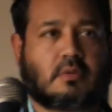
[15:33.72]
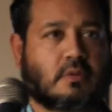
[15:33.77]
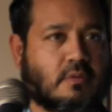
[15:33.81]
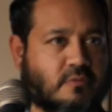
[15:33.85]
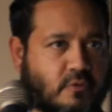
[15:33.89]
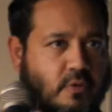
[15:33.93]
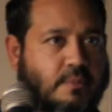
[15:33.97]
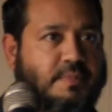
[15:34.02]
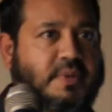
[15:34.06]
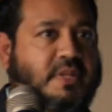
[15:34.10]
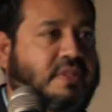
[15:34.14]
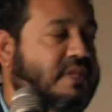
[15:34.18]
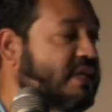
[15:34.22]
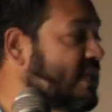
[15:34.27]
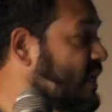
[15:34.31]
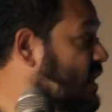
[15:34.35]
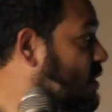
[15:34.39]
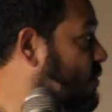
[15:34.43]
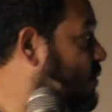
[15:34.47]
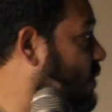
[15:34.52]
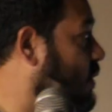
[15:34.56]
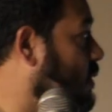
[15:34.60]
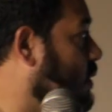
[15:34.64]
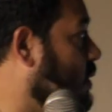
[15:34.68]
forbid the
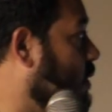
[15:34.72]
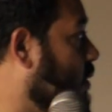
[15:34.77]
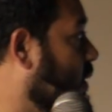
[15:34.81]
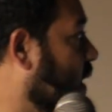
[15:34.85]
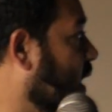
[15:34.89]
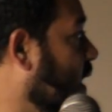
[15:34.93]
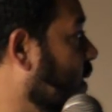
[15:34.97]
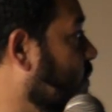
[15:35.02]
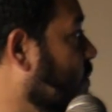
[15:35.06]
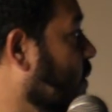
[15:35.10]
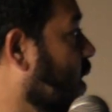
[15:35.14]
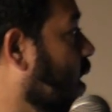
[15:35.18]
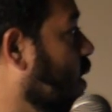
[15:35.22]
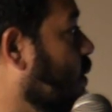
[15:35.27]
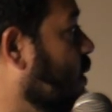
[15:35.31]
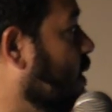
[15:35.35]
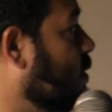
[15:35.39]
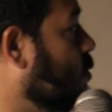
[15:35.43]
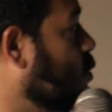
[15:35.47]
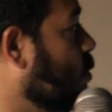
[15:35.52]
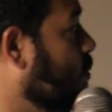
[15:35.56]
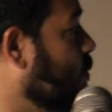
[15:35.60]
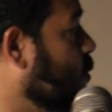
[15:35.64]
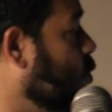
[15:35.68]
evil, right? Wa
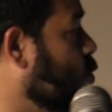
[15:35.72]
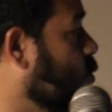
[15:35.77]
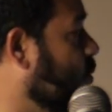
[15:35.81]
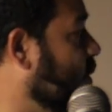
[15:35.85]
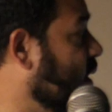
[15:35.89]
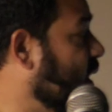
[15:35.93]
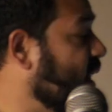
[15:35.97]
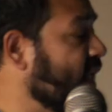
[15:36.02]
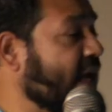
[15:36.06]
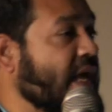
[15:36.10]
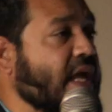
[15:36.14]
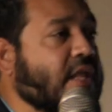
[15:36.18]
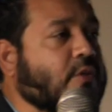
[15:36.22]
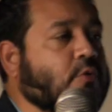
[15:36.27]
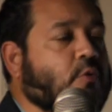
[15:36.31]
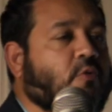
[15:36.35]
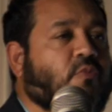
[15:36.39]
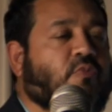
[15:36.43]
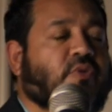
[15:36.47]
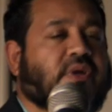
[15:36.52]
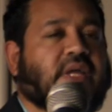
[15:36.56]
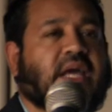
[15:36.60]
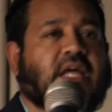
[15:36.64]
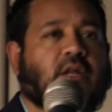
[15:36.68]
tu'minu billah, and
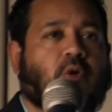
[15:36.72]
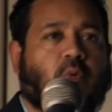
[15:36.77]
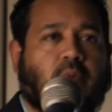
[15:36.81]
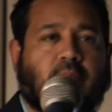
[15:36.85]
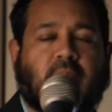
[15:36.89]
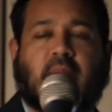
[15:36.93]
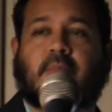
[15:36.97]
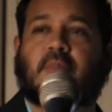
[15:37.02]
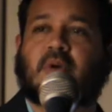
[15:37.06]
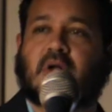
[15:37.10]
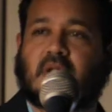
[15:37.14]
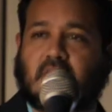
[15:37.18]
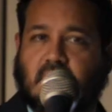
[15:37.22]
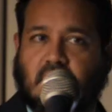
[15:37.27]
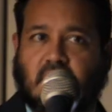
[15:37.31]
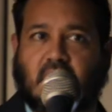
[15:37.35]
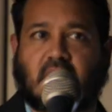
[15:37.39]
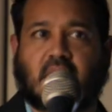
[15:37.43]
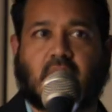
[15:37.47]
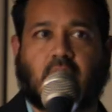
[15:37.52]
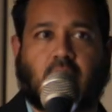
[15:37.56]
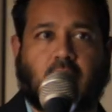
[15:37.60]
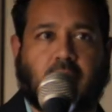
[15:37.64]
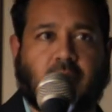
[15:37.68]
don't forget and remember
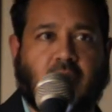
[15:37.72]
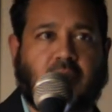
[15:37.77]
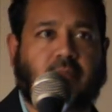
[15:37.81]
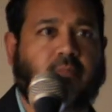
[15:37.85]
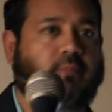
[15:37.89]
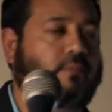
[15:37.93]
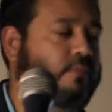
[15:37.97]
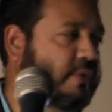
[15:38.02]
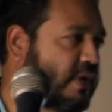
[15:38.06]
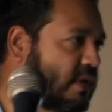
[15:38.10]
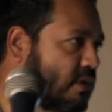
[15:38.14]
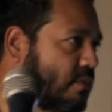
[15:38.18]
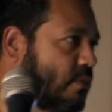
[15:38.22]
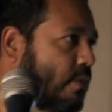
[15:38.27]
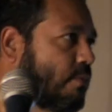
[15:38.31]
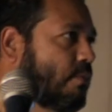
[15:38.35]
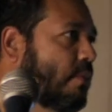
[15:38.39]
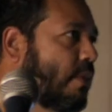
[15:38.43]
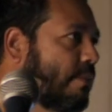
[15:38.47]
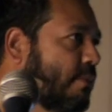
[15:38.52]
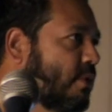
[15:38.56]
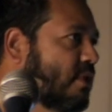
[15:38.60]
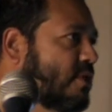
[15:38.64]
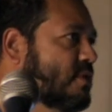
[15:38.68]
Allah, right?
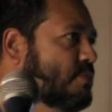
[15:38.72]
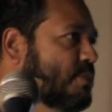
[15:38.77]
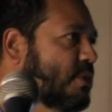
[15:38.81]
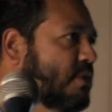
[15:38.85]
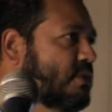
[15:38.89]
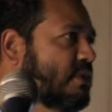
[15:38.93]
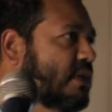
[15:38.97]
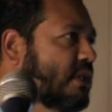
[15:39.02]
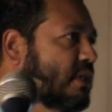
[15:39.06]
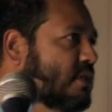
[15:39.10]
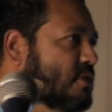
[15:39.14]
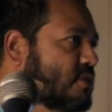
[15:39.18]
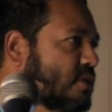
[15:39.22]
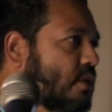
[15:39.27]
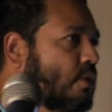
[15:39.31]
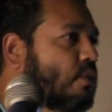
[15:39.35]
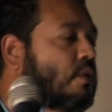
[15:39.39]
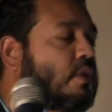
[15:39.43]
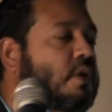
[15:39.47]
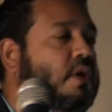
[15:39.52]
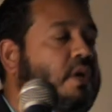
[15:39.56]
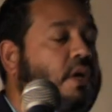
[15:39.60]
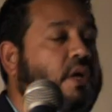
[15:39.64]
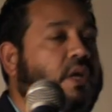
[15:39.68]
Remember Allah subhanahu wa ta'ala.
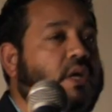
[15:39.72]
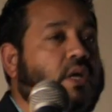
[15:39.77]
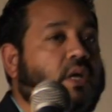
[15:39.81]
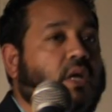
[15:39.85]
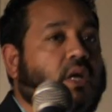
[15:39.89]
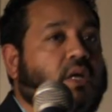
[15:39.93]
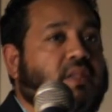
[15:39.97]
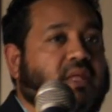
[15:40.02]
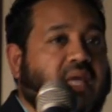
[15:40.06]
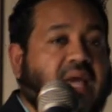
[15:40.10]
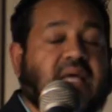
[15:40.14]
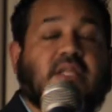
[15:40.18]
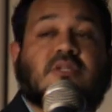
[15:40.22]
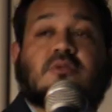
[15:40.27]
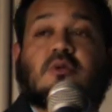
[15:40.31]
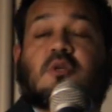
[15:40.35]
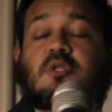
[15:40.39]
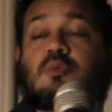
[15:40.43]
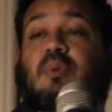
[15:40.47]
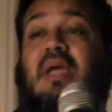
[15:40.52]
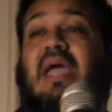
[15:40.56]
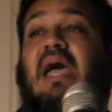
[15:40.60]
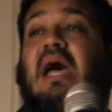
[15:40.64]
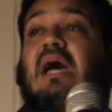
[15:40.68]
So the answer
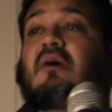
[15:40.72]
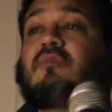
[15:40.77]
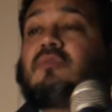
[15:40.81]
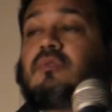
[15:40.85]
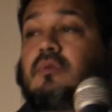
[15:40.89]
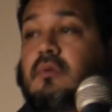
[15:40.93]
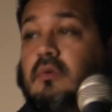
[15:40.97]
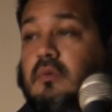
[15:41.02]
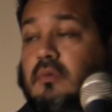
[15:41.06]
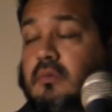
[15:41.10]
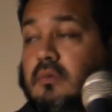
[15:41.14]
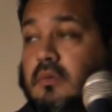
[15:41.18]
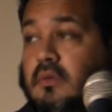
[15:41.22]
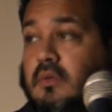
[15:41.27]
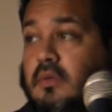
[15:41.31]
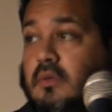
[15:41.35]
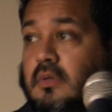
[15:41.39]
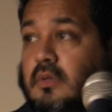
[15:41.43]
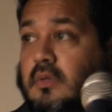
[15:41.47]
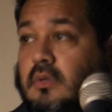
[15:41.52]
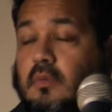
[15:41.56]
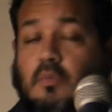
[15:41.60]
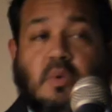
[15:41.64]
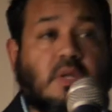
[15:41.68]
is we have to.
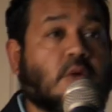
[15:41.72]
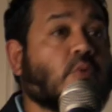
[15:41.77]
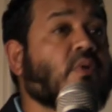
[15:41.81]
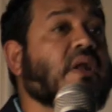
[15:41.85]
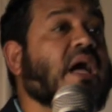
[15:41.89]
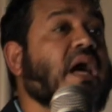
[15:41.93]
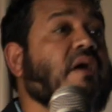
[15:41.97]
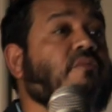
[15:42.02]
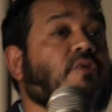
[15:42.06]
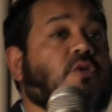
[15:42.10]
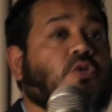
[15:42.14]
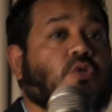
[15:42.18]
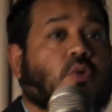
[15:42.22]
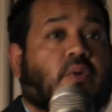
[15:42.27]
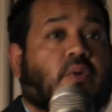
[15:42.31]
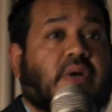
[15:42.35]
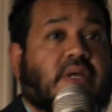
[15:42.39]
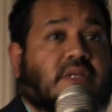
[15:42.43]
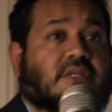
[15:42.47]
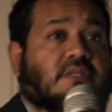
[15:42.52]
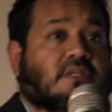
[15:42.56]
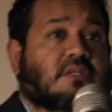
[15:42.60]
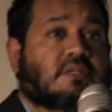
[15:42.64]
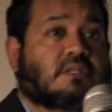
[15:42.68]
We don't have a
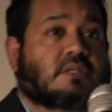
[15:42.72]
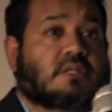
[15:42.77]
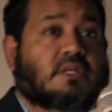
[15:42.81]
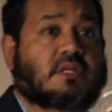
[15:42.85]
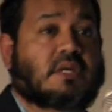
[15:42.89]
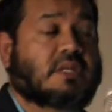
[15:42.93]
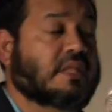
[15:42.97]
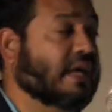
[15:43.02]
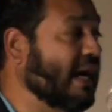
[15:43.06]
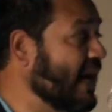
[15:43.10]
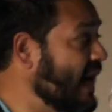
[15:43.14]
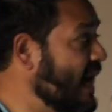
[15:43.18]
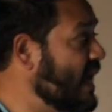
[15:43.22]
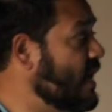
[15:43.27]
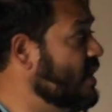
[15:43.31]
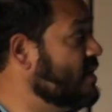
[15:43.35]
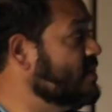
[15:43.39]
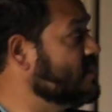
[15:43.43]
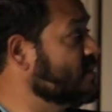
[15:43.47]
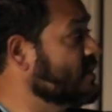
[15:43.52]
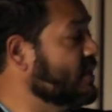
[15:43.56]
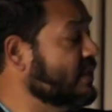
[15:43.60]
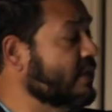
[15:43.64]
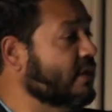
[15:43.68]
choice. The ayah
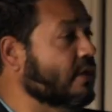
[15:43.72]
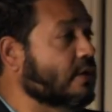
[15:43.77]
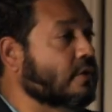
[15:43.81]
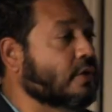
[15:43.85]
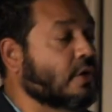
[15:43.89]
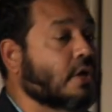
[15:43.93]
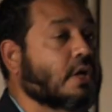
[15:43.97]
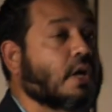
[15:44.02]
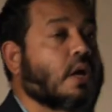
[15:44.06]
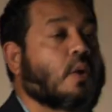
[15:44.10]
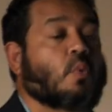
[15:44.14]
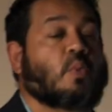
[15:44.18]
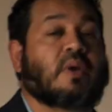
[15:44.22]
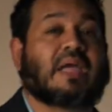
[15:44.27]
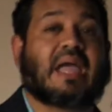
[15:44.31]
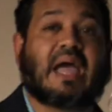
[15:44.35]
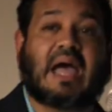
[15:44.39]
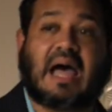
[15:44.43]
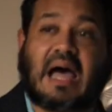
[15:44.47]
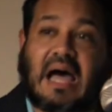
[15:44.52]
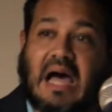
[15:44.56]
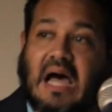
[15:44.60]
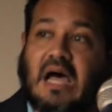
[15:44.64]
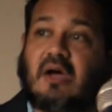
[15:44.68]
is clear. We
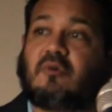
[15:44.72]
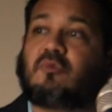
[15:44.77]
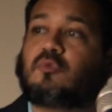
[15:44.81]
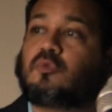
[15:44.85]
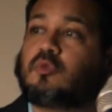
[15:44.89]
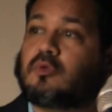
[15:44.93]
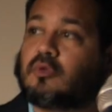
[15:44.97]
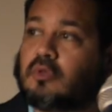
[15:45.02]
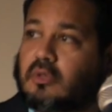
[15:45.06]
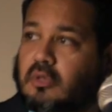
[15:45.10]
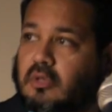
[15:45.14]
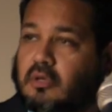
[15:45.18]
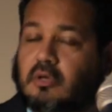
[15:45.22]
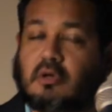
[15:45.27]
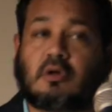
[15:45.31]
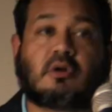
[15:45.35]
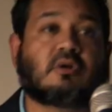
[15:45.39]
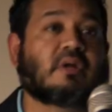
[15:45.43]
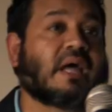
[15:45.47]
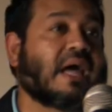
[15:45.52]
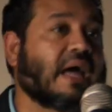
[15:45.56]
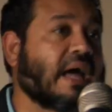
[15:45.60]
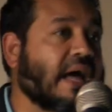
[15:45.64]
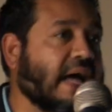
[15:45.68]
have to
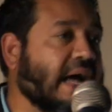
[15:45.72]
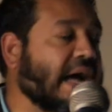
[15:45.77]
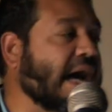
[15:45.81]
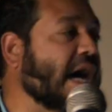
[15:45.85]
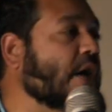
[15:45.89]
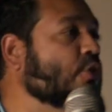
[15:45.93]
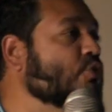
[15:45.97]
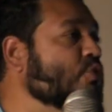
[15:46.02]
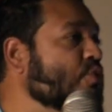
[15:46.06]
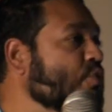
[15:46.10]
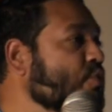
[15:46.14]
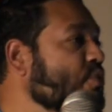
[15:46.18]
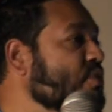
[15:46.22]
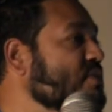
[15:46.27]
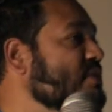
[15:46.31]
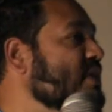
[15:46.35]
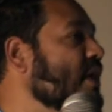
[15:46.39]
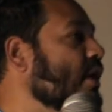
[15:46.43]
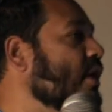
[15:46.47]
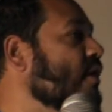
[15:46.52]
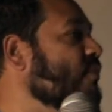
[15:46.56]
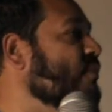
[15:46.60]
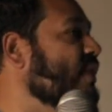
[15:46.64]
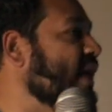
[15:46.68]
learn how to
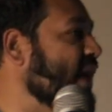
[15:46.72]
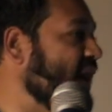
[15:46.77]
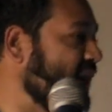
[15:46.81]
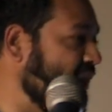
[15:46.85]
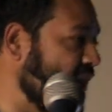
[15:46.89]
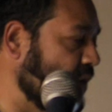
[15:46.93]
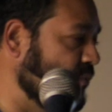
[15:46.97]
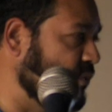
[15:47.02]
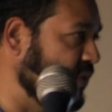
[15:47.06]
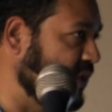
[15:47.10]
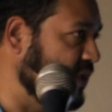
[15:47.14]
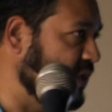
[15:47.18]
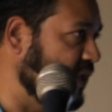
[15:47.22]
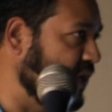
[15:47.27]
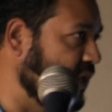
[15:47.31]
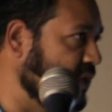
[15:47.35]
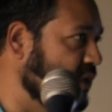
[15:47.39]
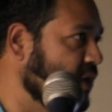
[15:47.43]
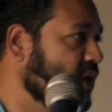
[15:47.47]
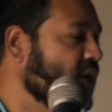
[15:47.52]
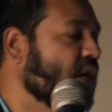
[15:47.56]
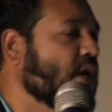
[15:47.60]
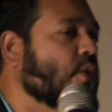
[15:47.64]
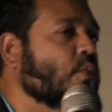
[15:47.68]
self-advocate.
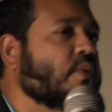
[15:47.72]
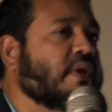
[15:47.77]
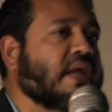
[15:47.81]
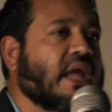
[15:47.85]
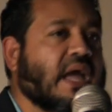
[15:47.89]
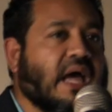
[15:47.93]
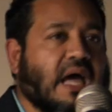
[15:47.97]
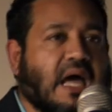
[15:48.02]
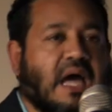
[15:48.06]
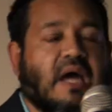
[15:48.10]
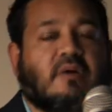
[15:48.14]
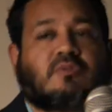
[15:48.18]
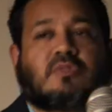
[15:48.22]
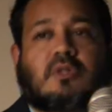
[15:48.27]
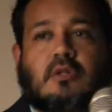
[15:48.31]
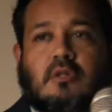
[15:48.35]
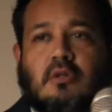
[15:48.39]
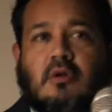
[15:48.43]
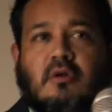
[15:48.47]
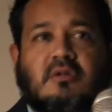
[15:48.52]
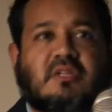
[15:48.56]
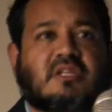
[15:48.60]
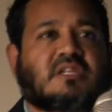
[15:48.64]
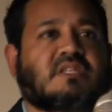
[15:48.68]
We have to
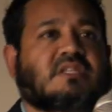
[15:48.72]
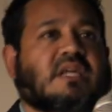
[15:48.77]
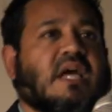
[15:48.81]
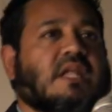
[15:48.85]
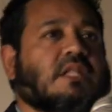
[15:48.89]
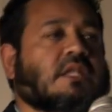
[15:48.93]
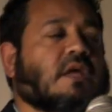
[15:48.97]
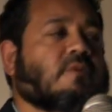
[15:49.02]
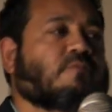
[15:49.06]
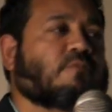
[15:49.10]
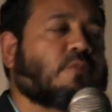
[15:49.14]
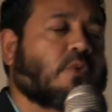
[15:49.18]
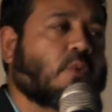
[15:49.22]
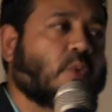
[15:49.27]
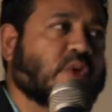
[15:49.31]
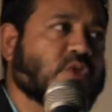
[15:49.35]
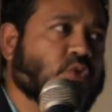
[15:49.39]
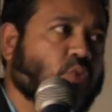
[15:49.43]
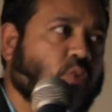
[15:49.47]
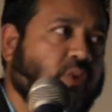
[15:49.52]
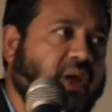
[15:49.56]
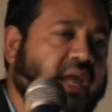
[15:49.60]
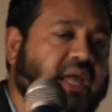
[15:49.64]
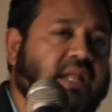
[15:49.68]
learn to stand up for
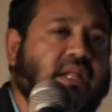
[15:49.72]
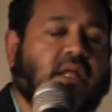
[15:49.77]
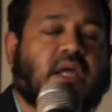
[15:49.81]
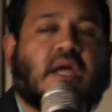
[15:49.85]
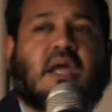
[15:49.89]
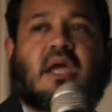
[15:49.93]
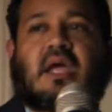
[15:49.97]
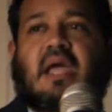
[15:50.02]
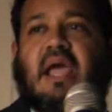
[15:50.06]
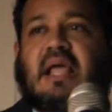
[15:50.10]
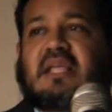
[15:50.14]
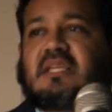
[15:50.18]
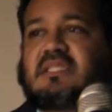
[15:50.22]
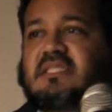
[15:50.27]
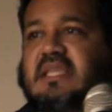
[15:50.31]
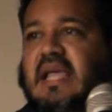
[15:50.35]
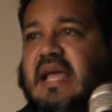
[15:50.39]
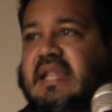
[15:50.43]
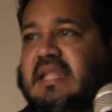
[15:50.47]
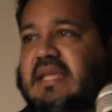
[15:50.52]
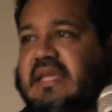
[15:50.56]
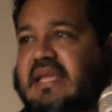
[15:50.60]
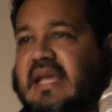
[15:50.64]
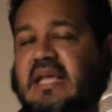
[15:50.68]
what's right and
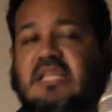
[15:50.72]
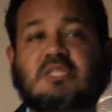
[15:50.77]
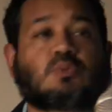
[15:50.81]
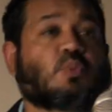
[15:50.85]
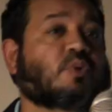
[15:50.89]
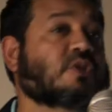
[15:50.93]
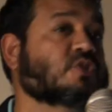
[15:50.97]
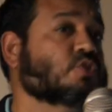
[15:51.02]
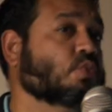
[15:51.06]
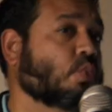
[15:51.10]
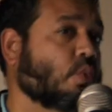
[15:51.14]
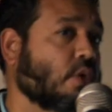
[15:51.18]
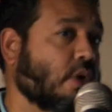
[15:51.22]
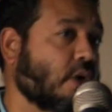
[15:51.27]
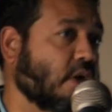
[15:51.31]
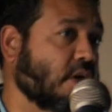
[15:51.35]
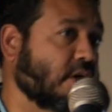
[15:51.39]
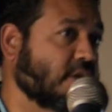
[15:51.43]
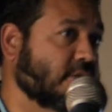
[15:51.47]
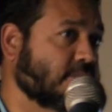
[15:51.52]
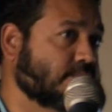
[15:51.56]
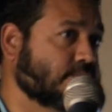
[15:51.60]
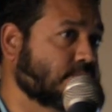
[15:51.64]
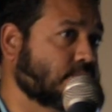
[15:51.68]
stand against what is wrong.